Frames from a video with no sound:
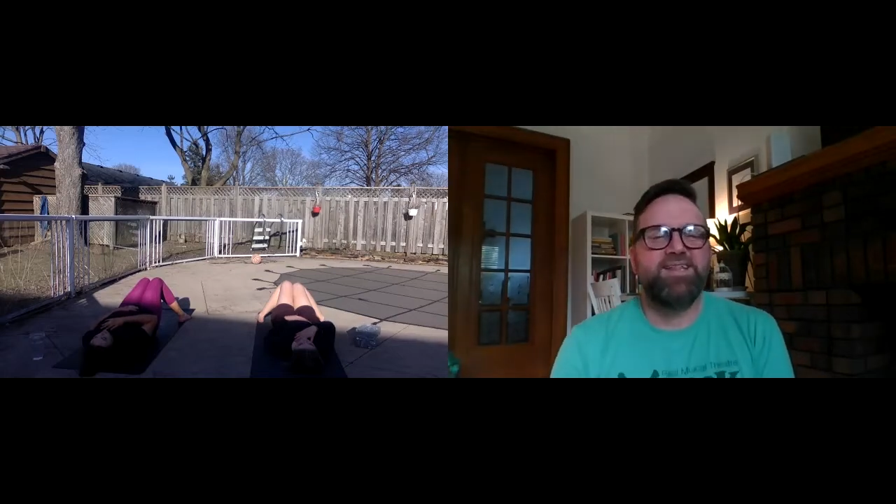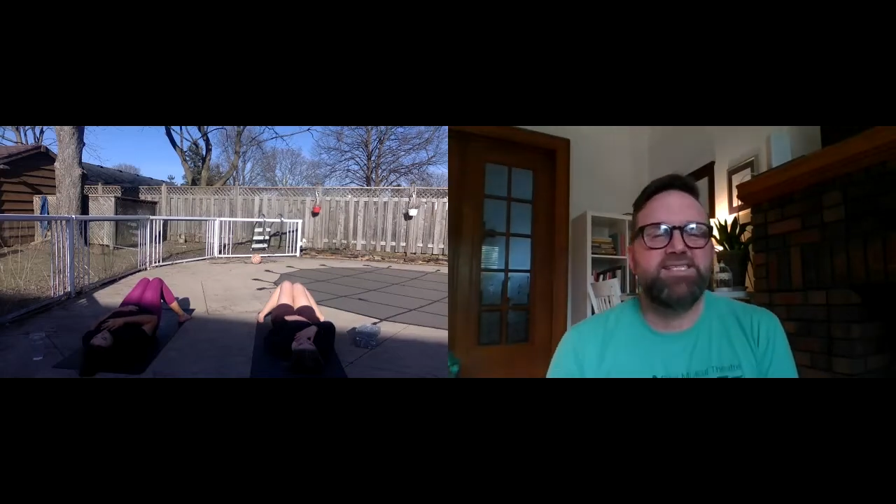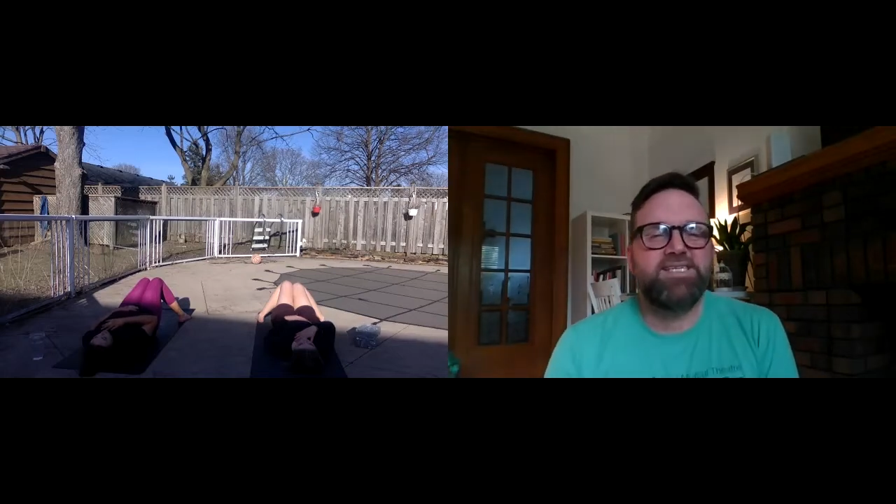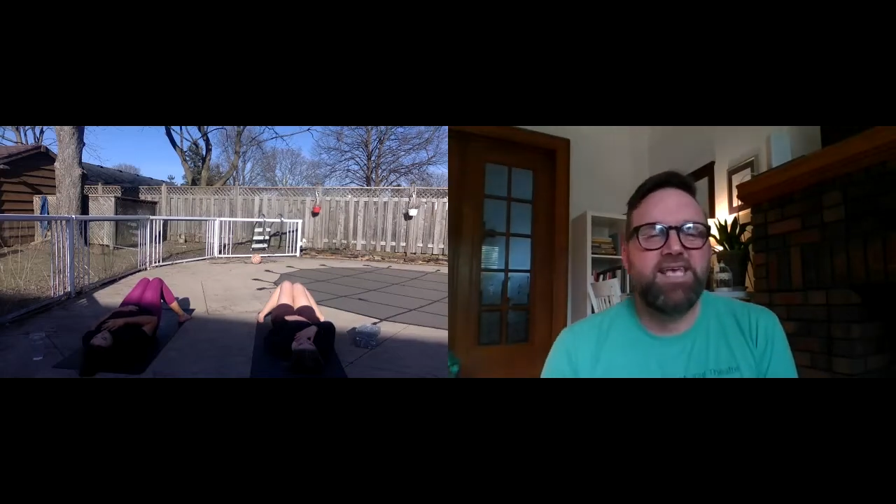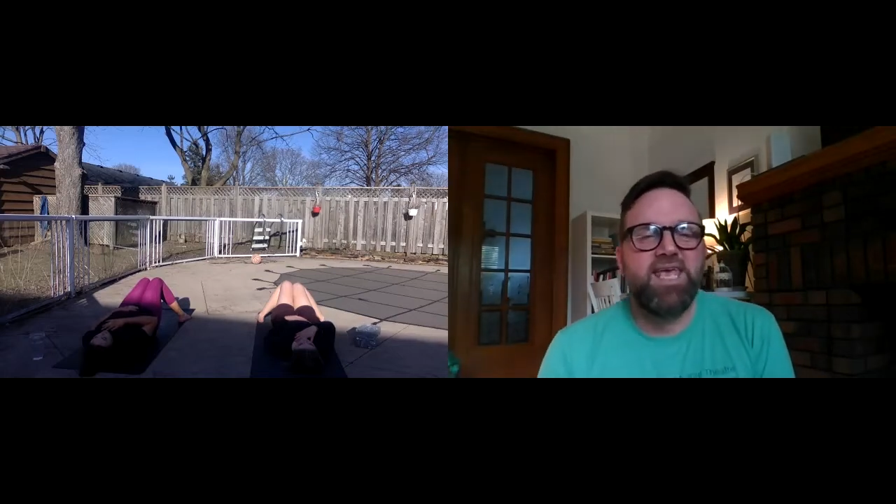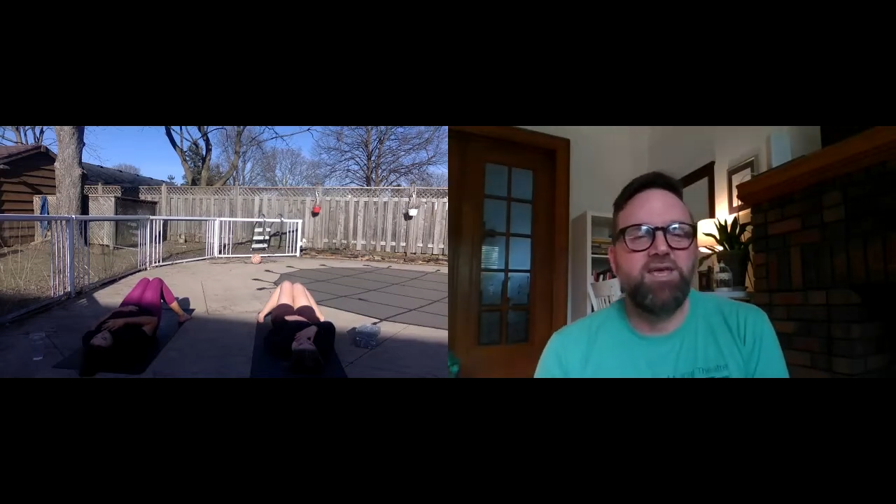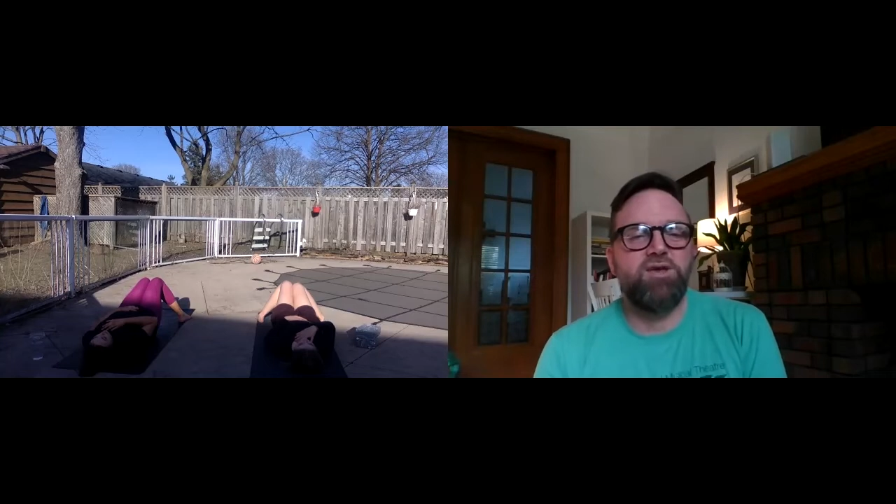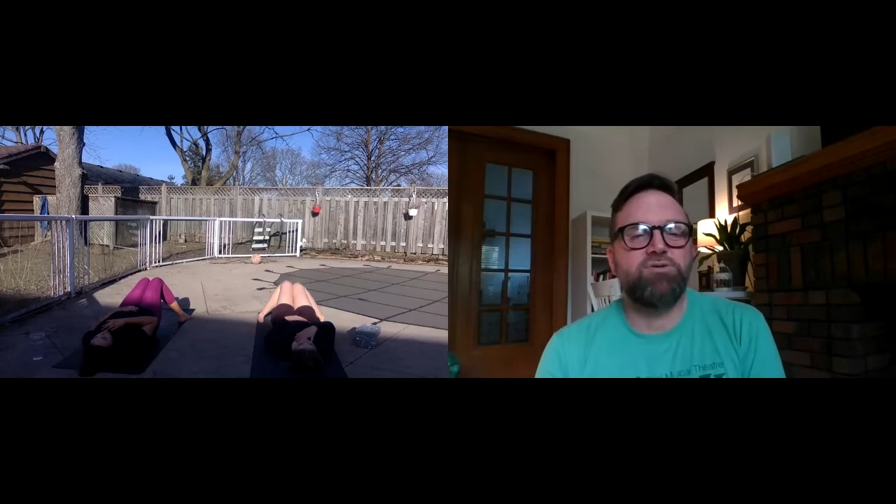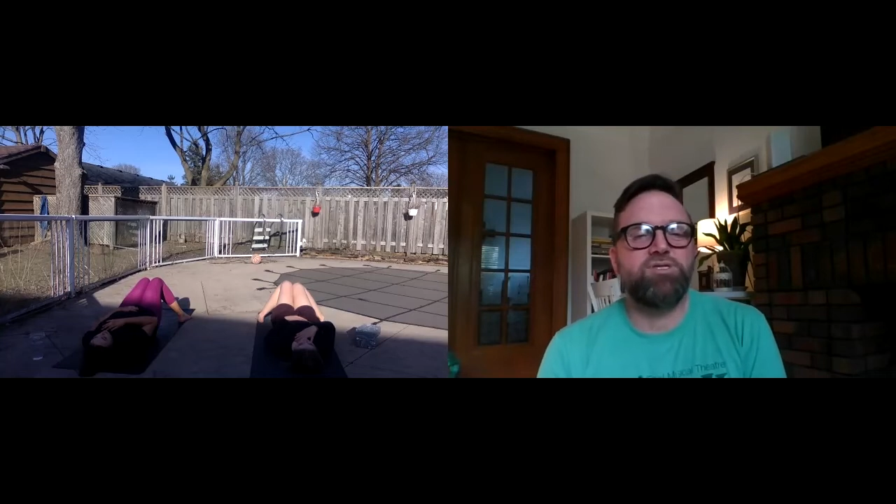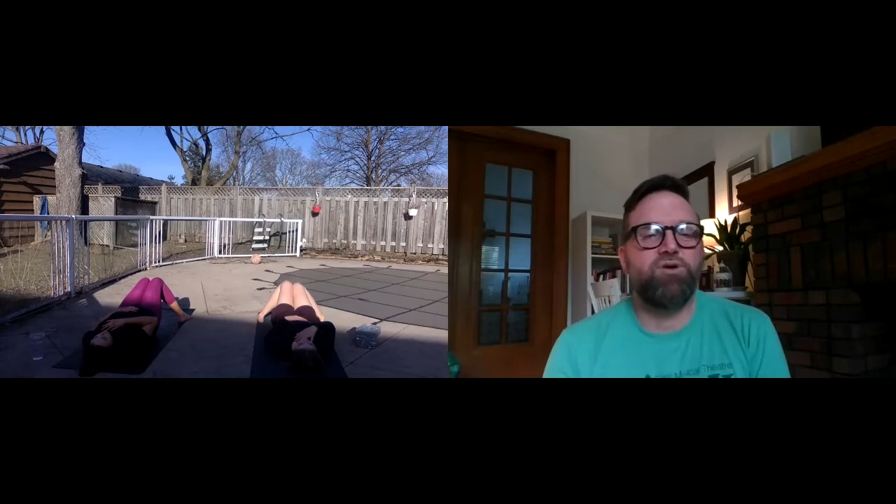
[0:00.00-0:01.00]
Let's
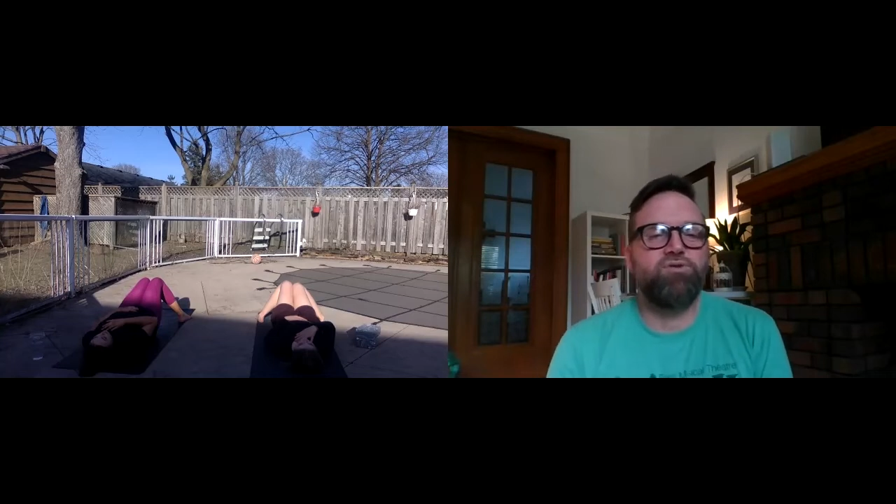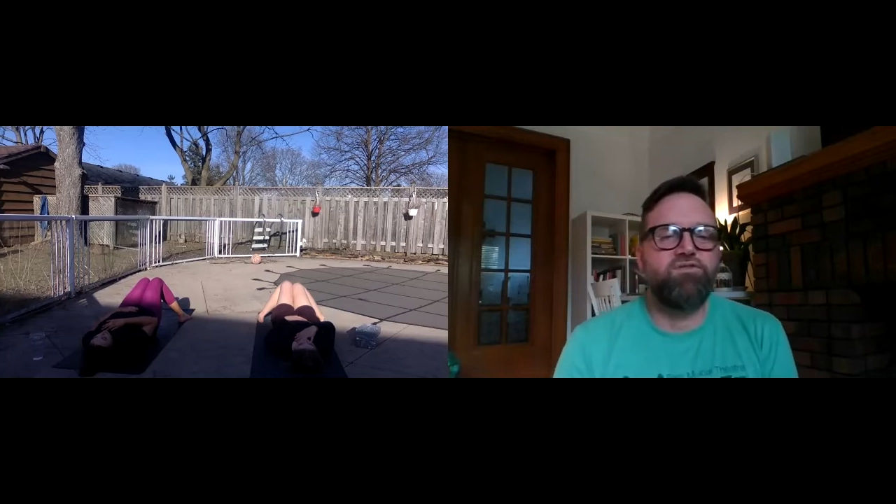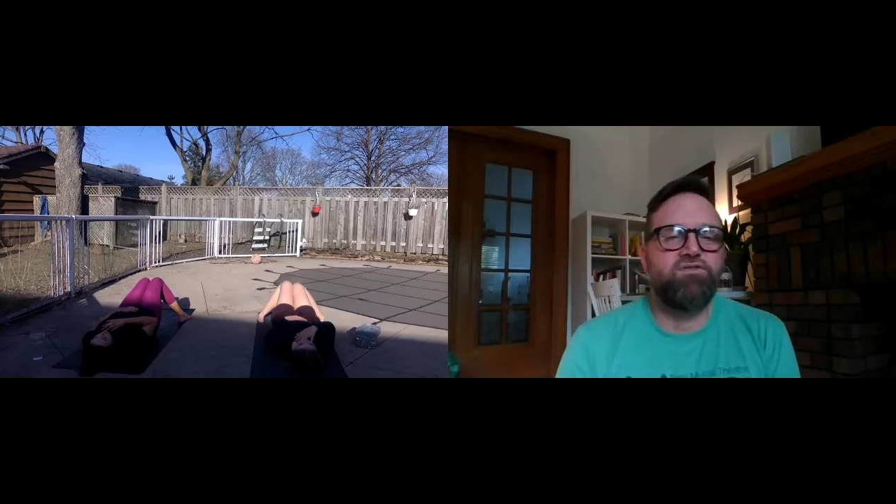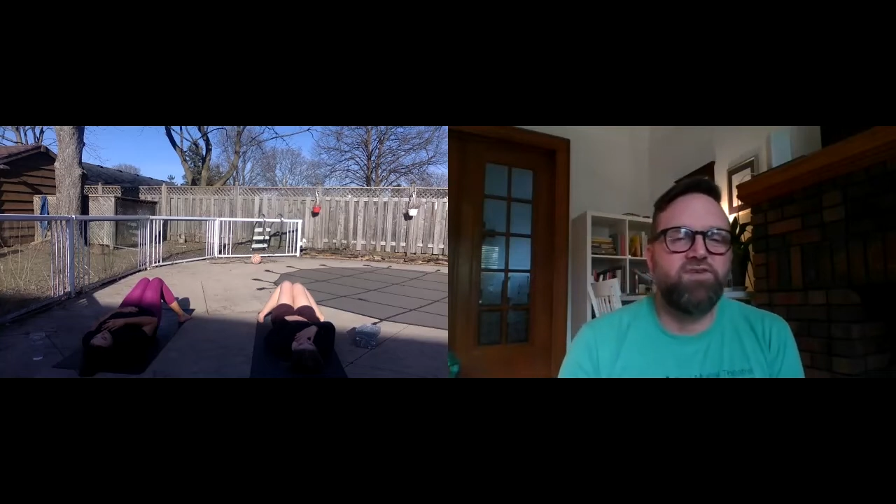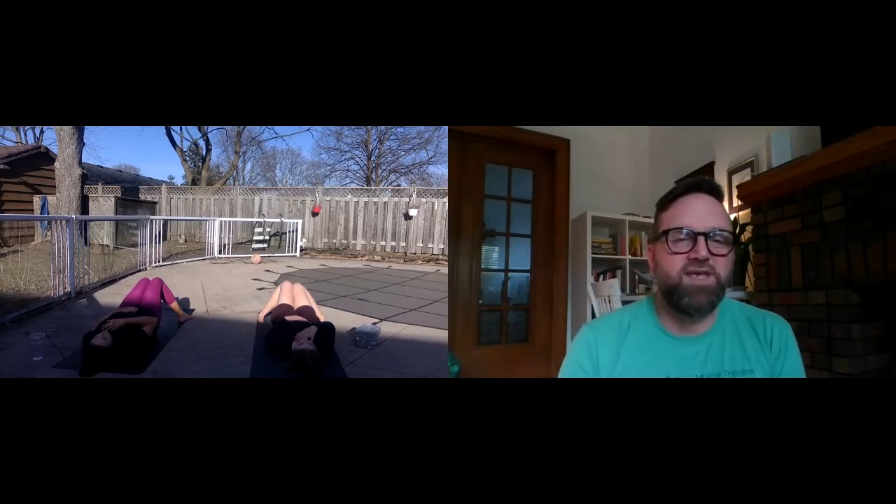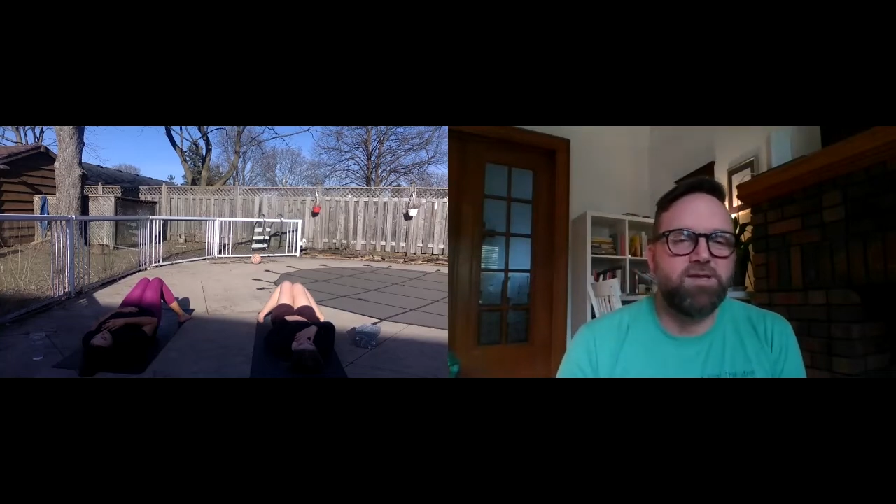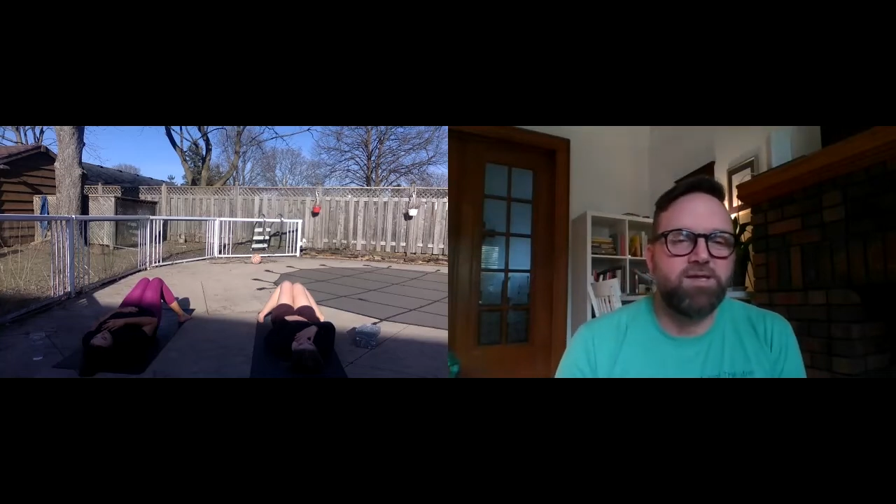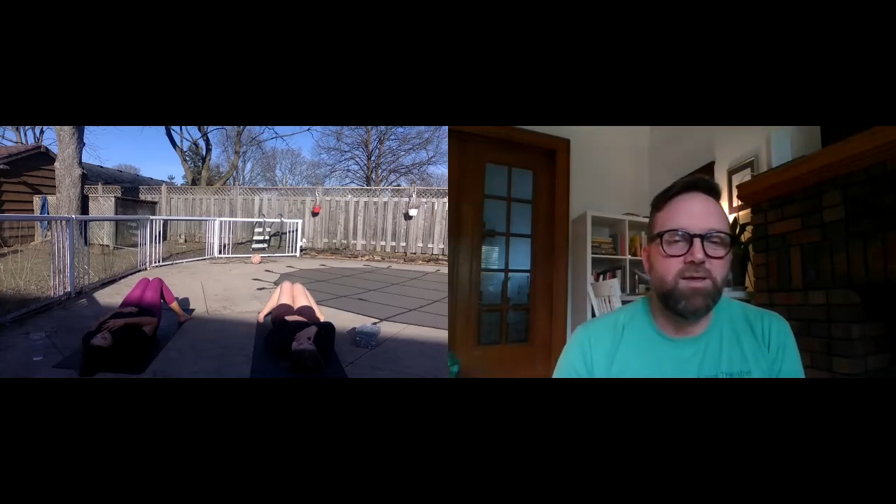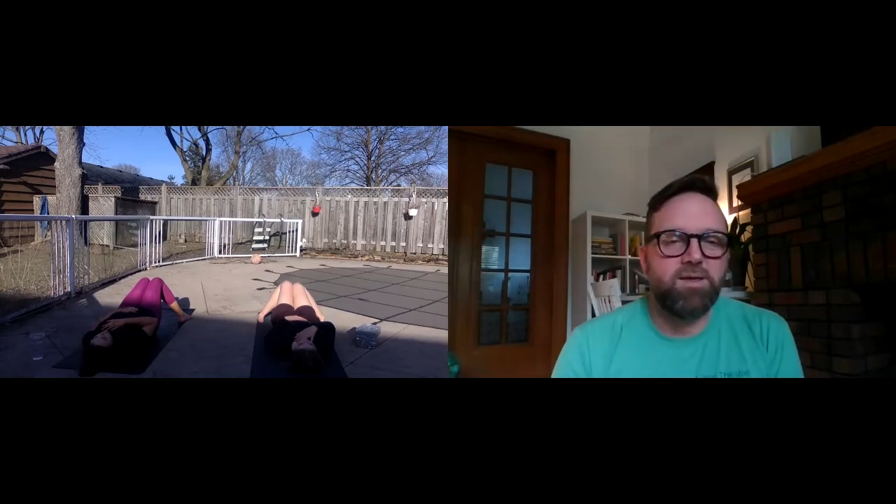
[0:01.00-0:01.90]
heel toe the feet